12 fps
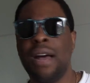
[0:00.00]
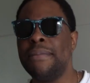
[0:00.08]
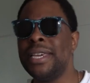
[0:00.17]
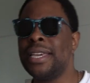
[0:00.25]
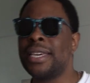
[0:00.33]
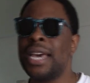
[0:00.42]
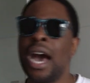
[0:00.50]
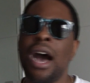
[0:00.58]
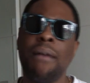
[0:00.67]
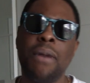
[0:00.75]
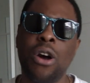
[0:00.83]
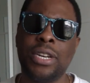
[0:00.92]
I mean,
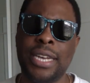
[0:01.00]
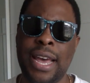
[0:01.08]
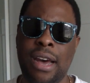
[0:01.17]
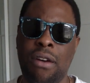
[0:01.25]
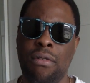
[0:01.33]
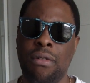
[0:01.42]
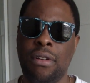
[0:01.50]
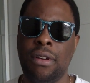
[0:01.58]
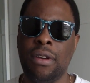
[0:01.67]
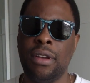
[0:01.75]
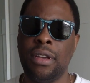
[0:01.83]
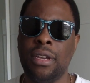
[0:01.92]
come on now.
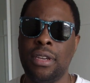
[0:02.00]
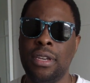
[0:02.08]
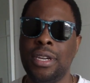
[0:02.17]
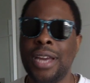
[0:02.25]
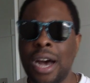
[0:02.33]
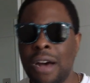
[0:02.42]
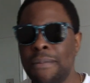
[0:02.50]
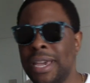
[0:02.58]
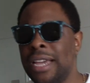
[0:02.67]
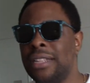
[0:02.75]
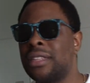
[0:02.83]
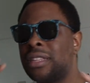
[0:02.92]
You know what I
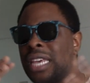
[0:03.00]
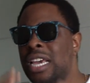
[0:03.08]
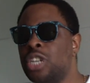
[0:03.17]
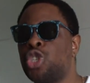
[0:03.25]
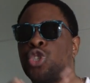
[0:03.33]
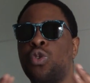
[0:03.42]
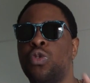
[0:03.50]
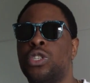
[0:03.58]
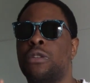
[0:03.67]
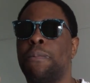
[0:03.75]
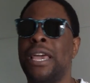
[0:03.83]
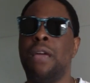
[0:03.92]
mean? These
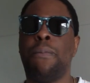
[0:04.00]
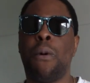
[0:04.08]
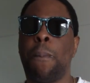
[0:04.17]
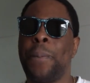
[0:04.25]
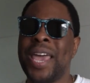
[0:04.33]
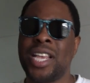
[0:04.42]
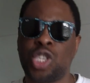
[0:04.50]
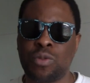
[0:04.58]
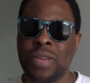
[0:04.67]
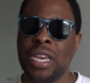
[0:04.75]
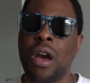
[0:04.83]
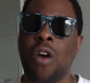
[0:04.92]
sorts of people
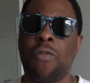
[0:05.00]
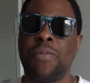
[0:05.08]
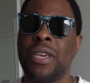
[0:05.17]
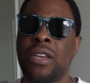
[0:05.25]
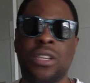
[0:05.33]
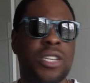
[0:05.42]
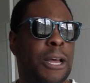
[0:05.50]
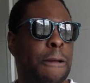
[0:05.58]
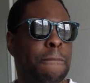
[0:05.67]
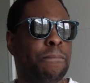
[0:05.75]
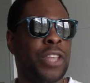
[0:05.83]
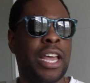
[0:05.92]
piss me off, because,
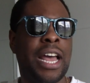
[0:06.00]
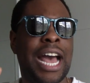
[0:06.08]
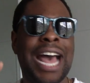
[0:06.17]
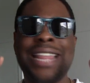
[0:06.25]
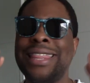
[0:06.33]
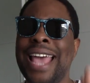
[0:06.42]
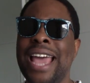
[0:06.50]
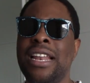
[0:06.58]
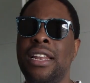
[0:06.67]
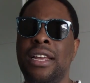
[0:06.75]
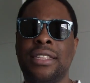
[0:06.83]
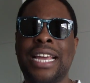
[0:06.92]
and
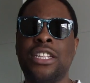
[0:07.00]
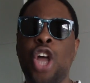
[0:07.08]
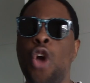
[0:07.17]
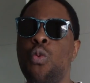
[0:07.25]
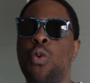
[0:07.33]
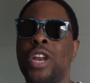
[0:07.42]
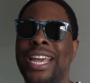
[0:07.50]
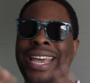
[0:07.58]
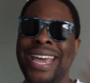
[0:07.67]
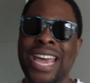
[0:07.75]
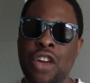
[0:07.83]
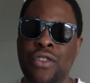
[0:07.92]
then they don't want to
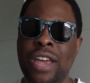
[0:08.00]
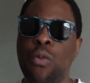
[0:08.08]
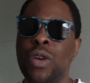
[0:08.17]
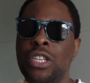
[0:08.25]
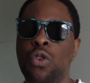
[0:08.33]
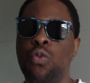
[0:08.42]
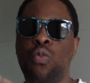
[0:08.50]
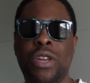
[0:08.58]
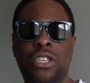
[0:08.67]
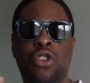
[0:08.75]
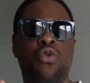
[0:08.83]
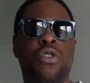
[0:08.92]
hear it when you
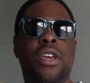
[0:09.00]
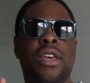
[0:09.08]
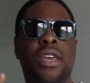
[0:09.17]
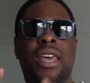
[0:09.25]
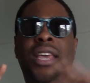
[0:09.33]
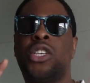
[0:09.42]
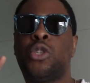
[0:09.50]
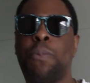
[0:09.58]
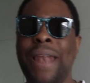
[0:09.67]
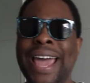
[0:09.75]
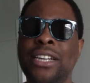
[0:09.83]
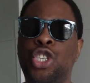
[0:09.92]
when you
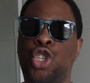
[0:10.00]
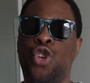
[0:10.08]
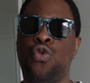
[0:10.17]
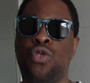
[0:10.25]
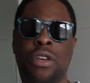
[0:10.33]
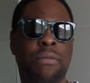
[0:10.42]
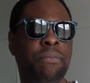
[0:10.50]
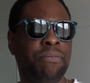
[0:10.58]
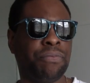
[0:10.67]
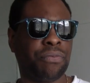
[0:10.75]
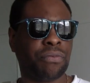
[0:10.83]
explain to them